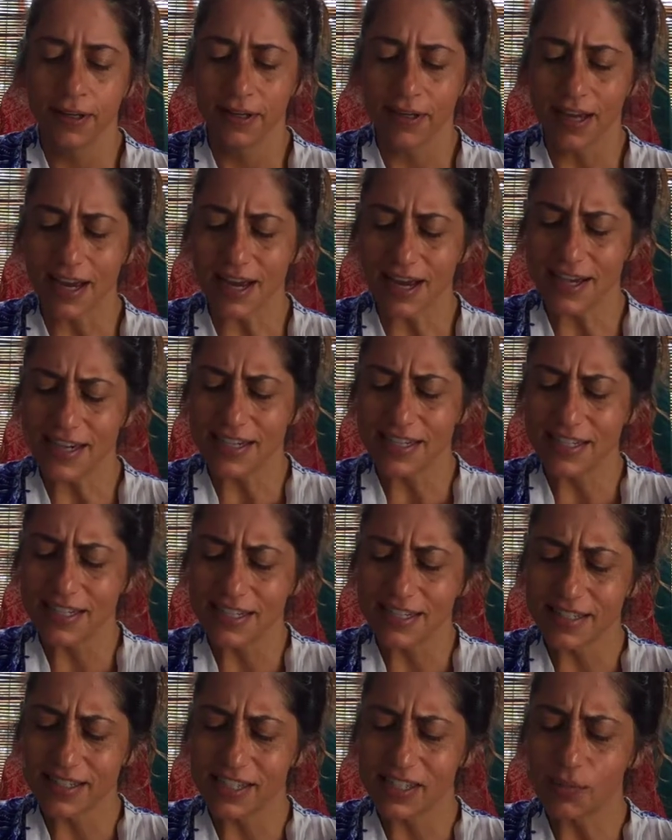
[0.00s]
And
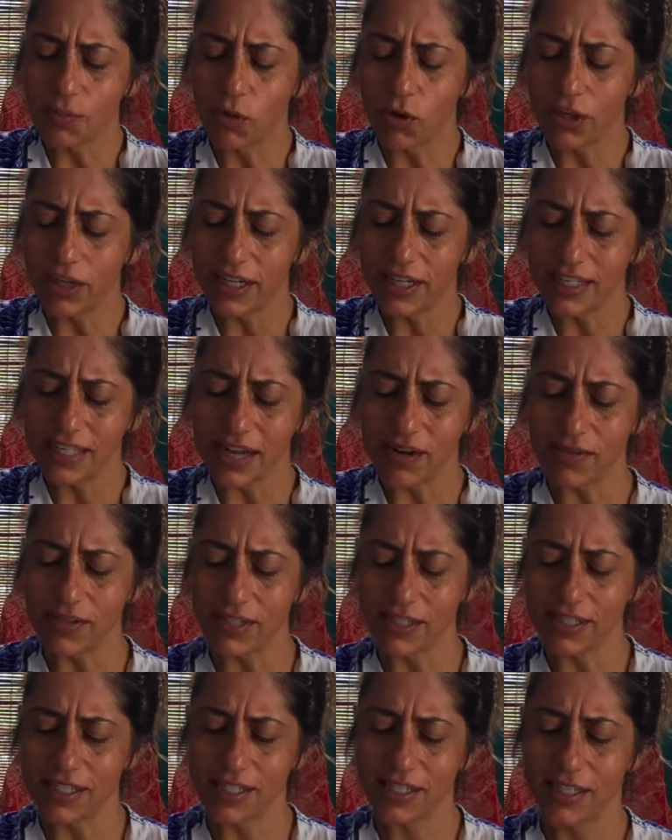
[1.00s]
this morning, as I
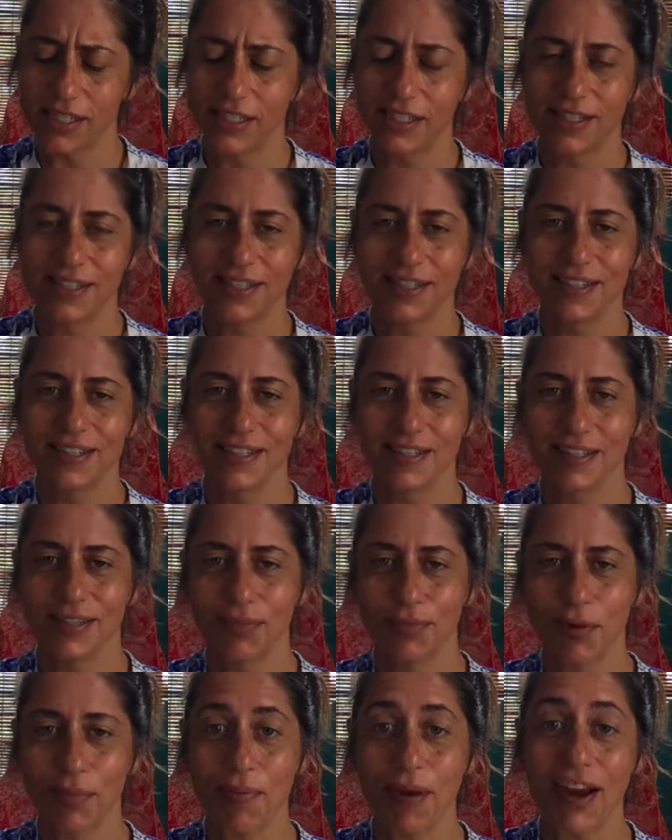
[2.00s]
was
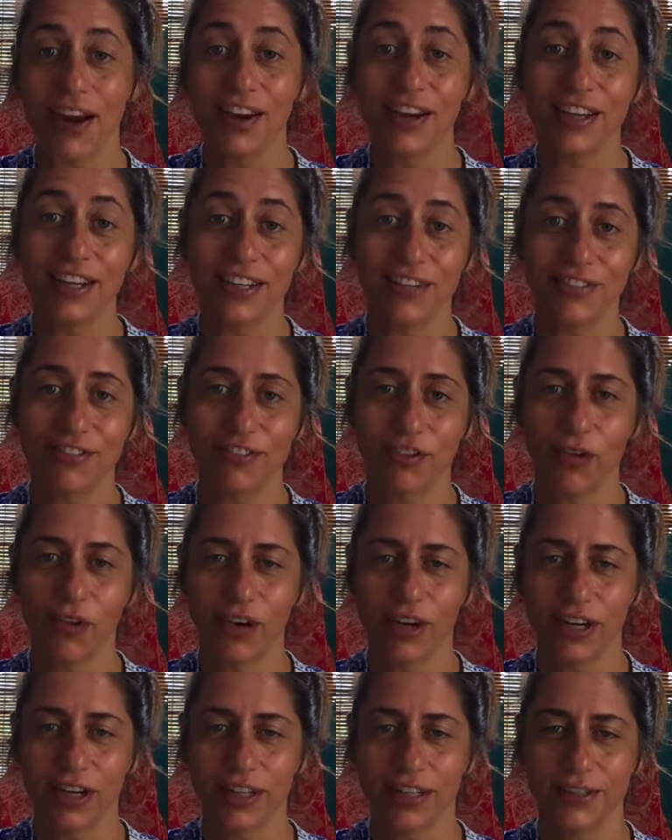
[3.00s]
preparing
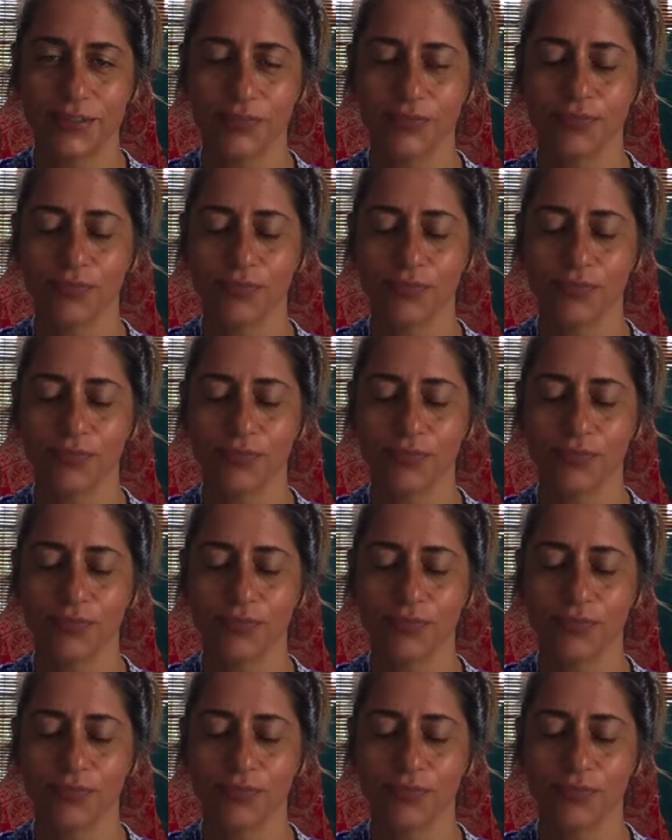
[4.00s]
for